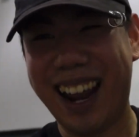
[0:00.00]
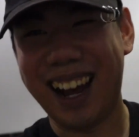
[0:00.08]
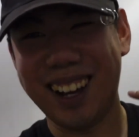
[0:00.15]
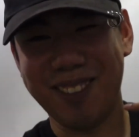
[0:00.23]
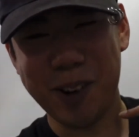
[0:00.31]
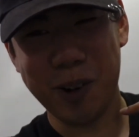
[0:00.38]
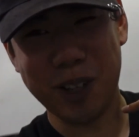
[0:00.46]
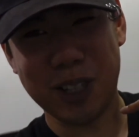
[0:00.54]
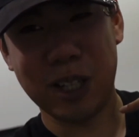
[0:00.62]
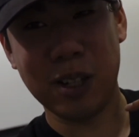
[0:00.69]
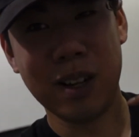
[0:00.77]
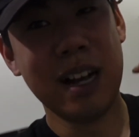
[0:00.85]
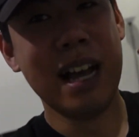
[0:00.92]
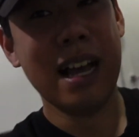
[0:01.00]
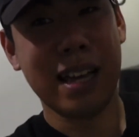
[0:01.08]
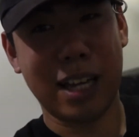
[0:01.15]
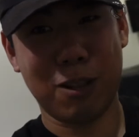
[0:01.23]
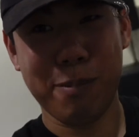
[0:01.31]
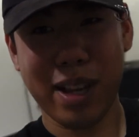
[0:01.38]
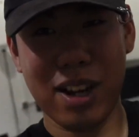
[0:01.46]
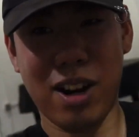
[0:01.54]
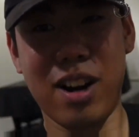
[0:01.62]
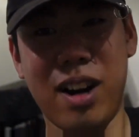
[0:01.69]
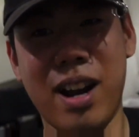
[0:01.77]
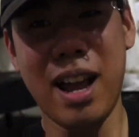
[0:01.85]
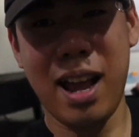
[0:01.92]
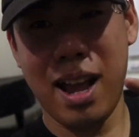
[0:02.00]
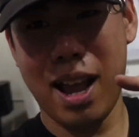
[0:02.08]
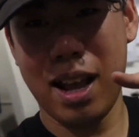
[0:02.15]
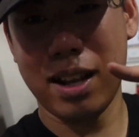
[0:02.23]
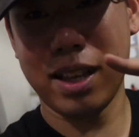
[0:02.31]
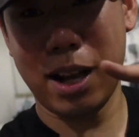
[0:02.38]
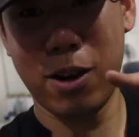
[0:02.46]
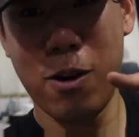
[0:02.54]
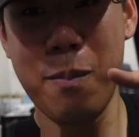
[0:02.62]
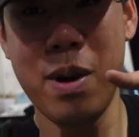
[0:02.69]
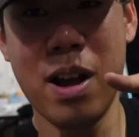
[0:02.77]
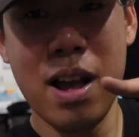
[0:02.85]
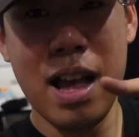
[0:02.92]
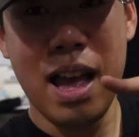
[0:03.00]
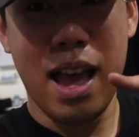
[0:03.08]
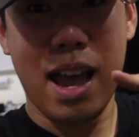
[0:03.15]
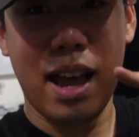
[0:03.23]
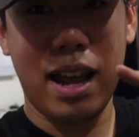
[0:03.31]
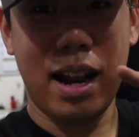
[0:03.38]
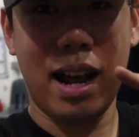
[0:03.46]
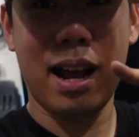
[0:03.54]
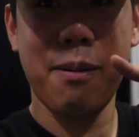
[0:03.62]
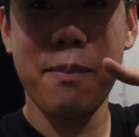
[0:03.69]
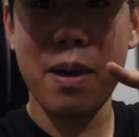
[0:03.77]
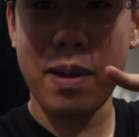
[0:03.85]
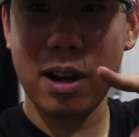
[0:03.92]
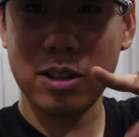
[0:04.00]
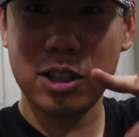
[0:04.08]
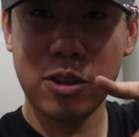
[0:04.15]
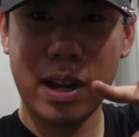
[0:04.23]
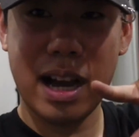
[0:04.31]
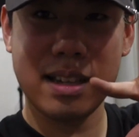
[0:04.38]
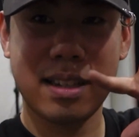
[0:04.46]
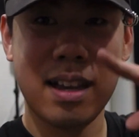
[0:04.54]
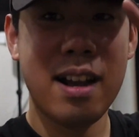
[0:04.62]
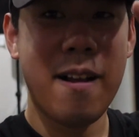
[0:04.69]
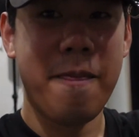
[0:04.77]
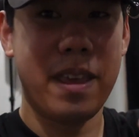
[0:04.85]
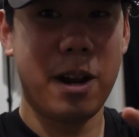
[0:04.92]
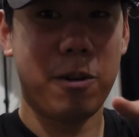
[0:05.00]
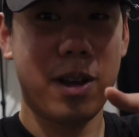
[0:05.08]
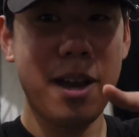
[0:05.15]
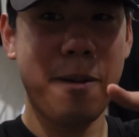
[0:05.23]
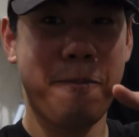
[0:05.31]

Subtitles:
I'm going to get to my car and get home, and maybe I'll see you guys there, okay?